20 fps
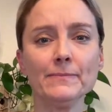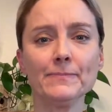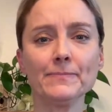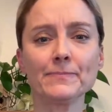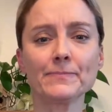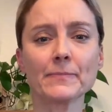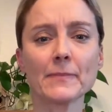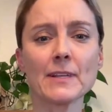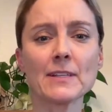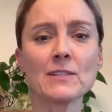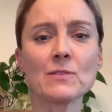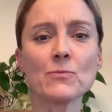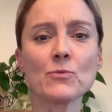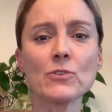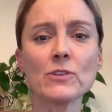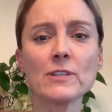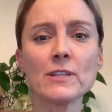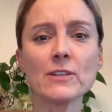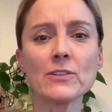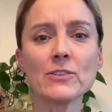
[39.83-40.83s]
it's
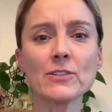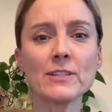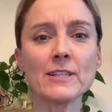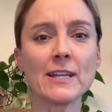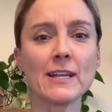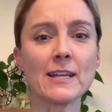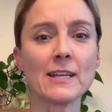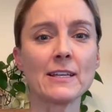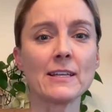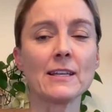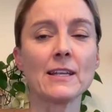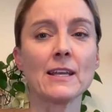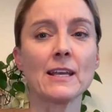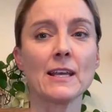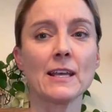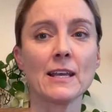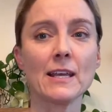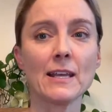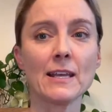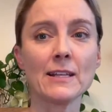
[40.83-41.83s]
important to understand
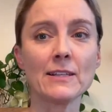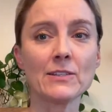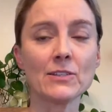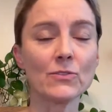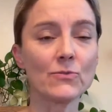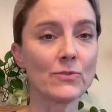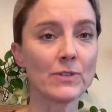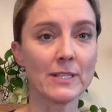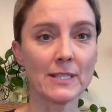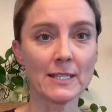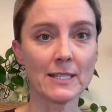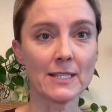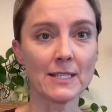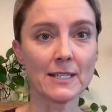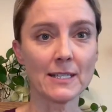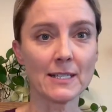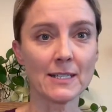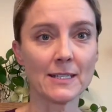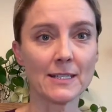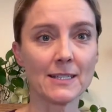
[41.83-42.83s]
insulin
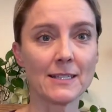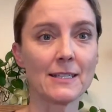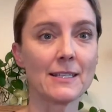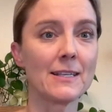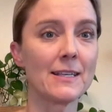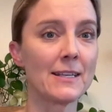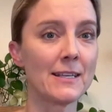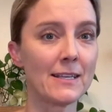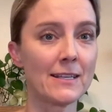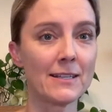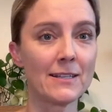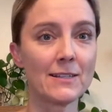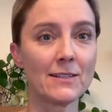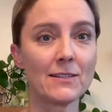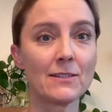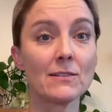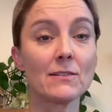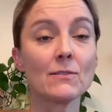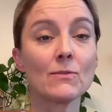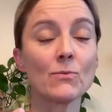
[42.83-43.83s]
resistance
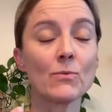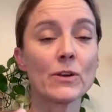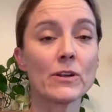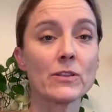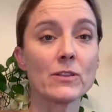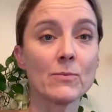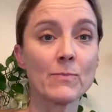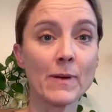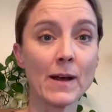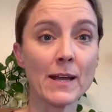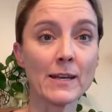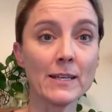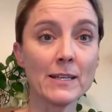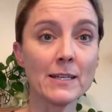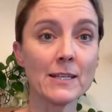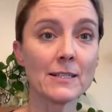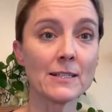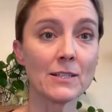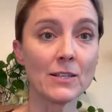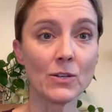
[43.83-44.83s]
is where the body
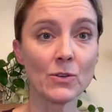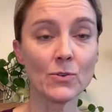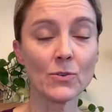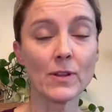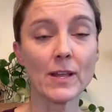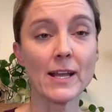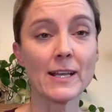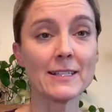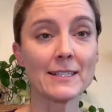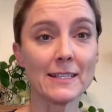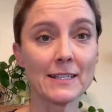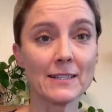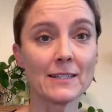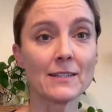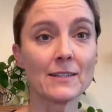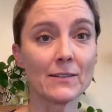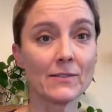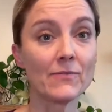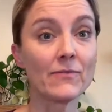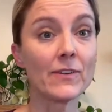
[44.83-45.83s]
doesn't utilize
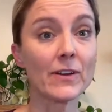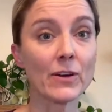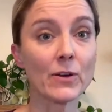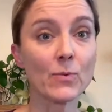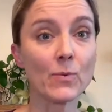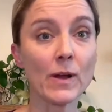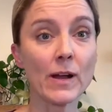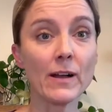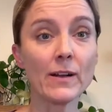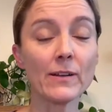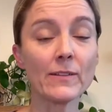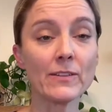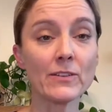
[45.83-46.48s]
insulin very well.